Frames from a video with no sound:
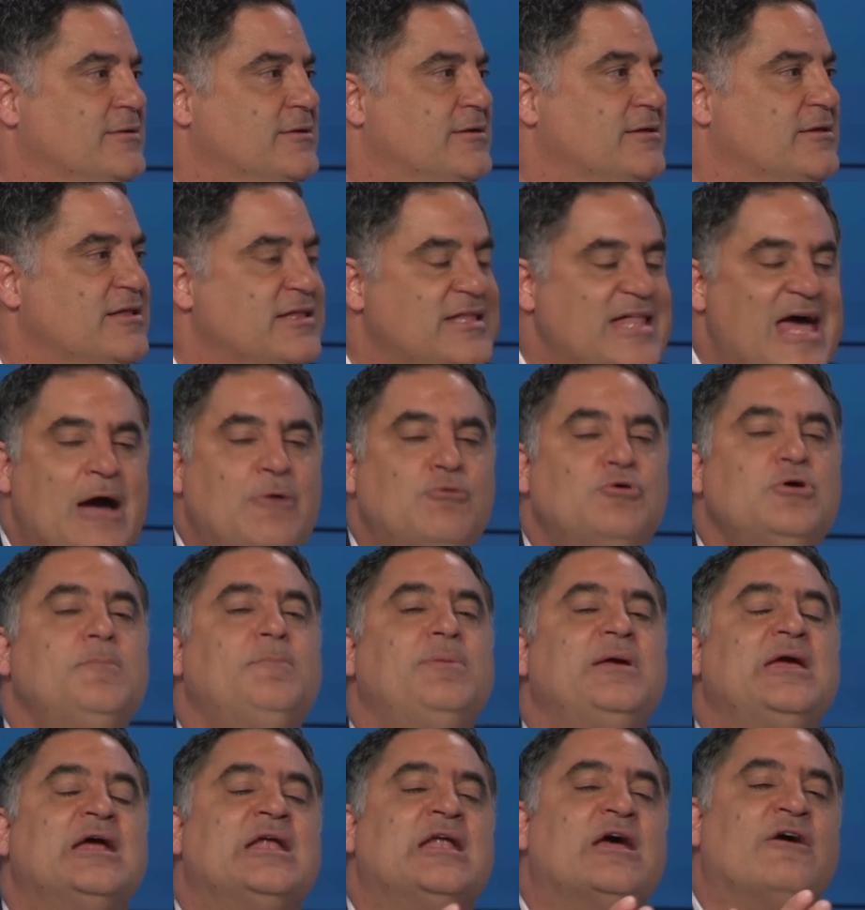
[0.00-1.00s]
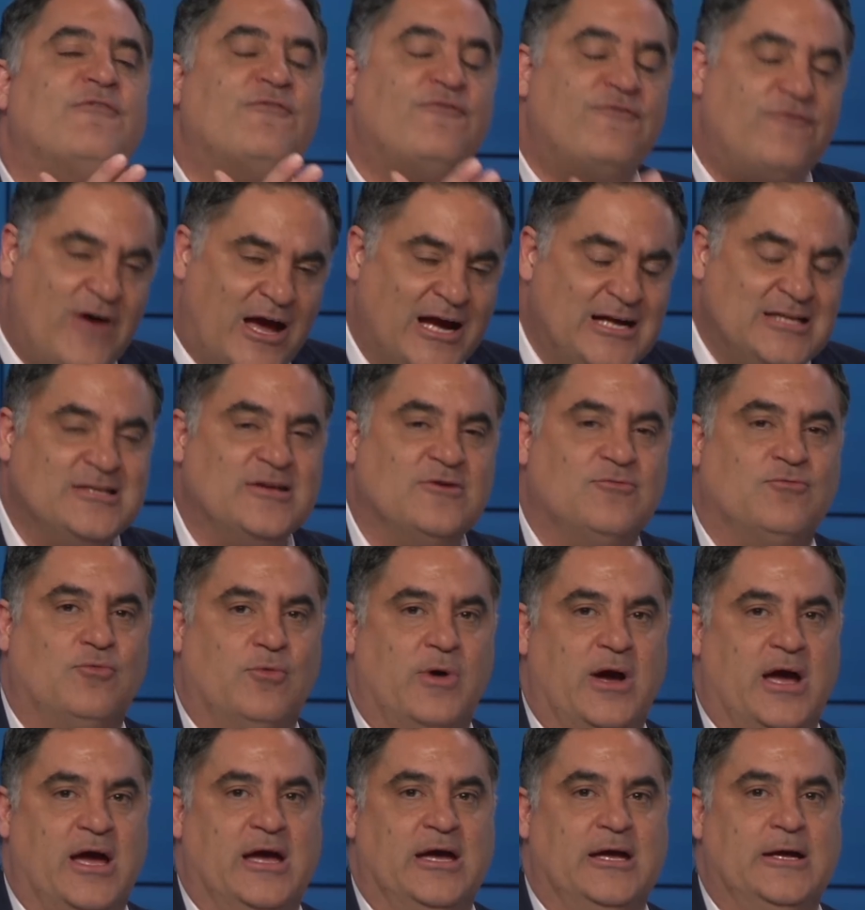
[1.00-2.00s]
That would be an effective
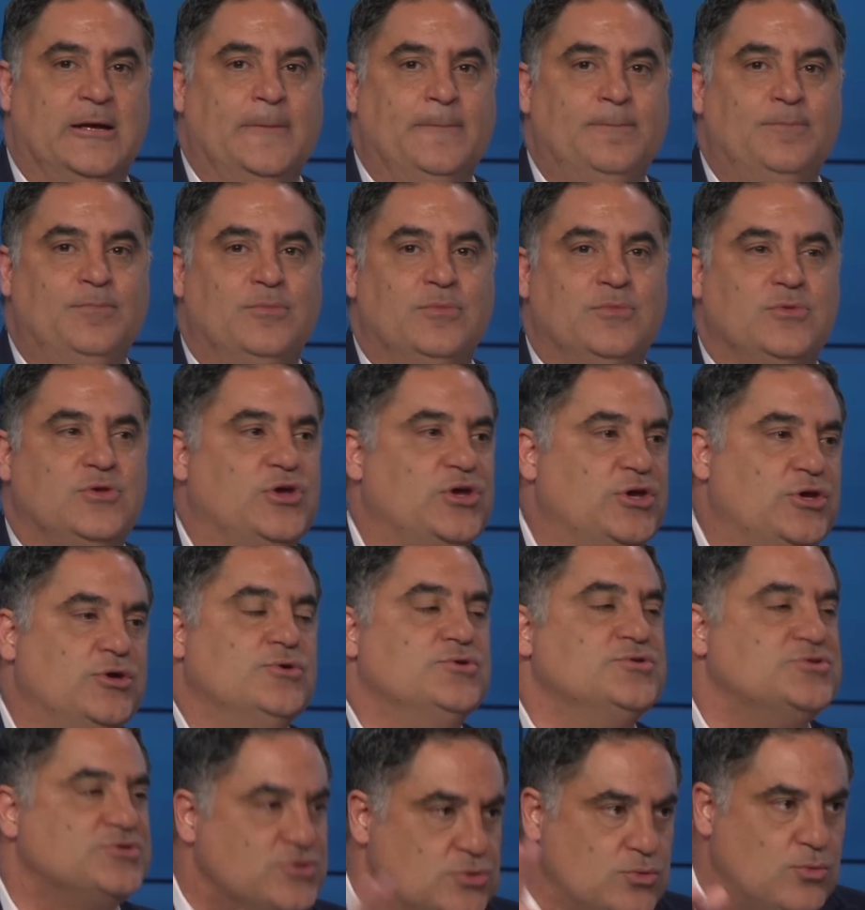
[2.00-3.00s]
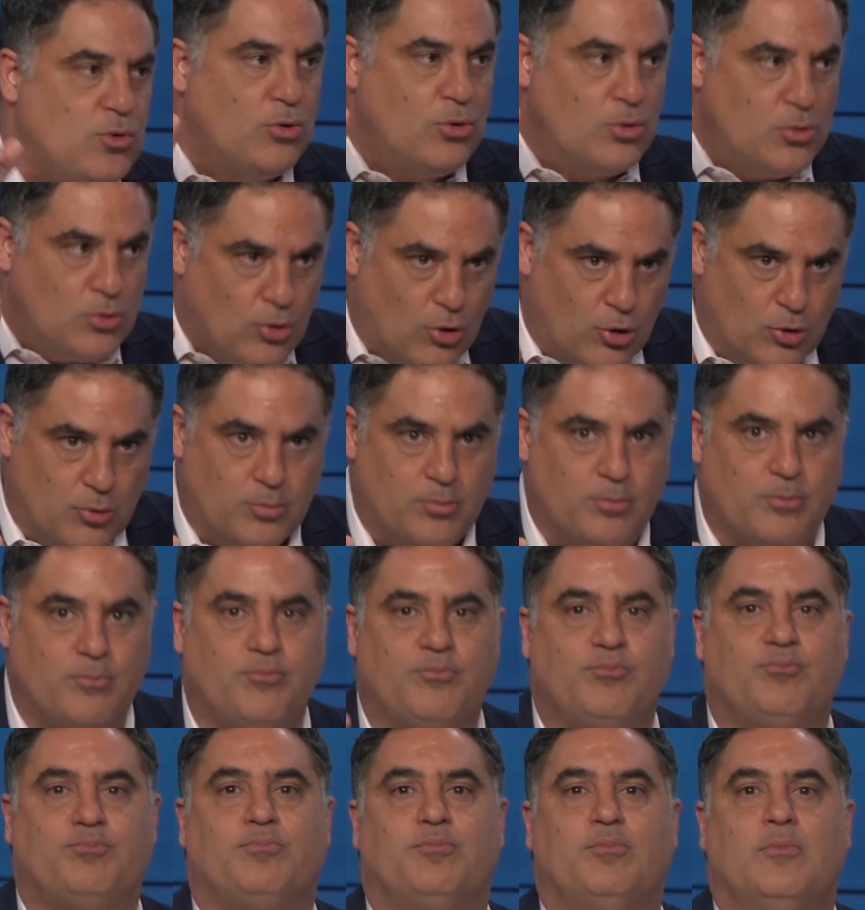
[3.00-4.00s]
way to use quote unquote
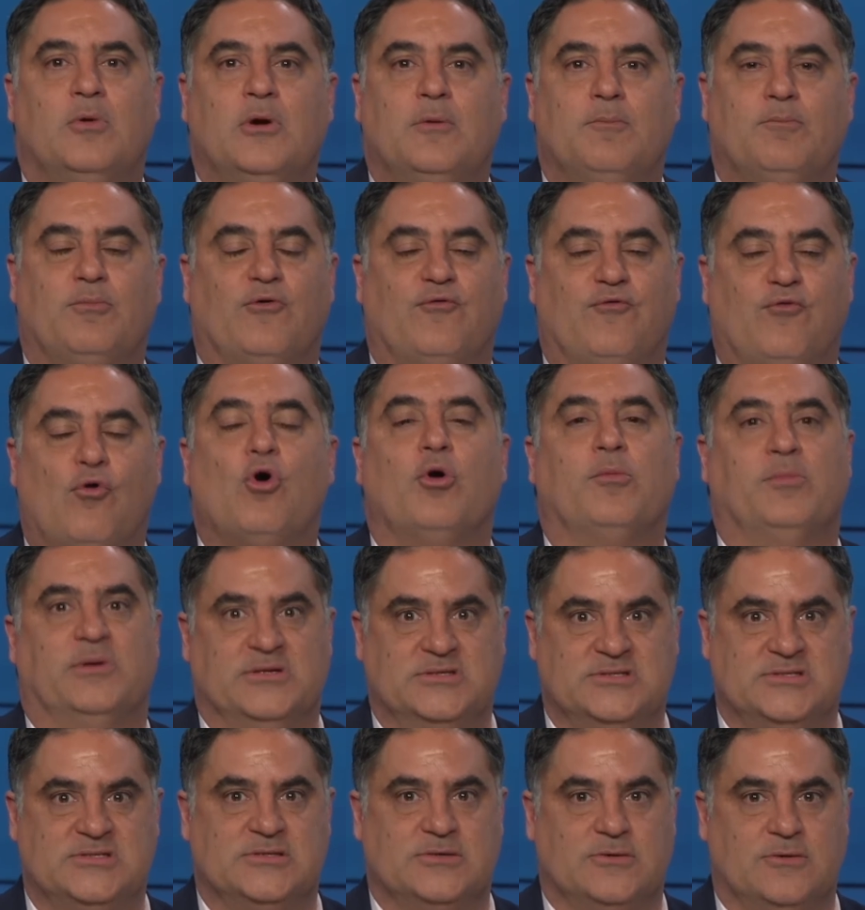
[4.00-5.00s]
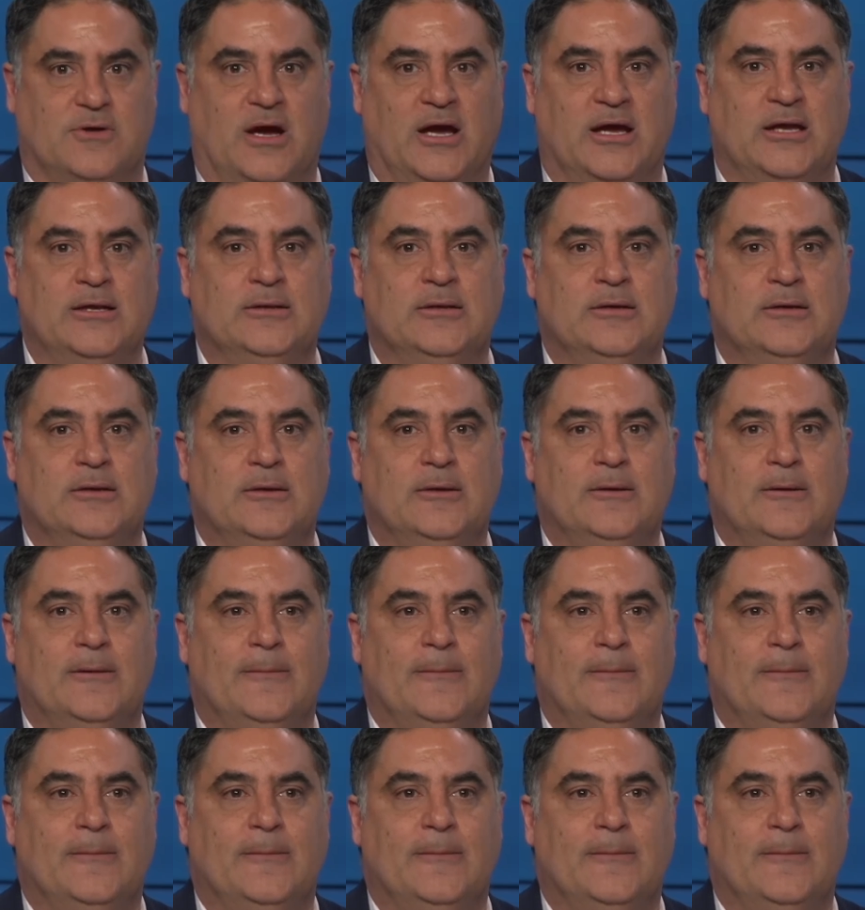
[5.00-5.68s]
performance, right? Mm-hmm.